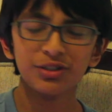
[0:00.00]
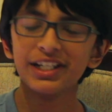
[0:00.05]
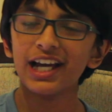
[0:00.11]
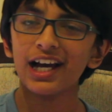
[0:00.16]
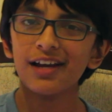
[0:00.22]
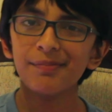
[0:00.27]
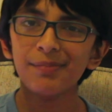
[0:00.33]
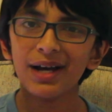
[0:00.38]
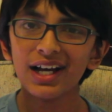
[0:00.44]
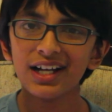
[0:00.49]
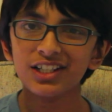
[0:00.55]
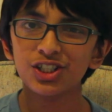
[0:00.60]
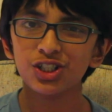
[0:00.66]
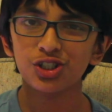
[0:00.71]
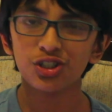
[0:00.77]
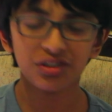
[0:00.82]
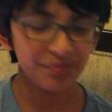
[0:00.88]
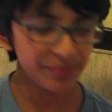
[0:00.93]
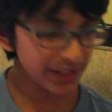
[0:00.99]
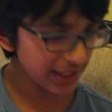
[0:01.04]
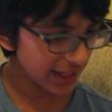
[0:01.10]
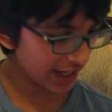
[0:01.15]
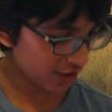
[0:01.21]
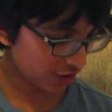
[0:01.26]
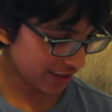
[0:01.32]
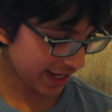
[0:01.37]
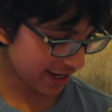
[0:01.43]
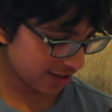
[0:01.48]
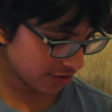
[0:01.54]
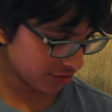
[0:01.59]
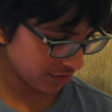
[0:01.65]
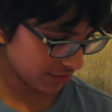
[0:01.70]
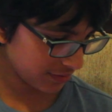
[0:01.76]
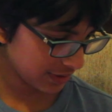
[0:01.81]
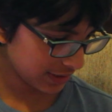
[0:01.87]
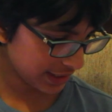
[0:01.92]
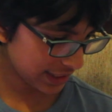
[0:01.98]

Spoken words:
the iPad should be there now,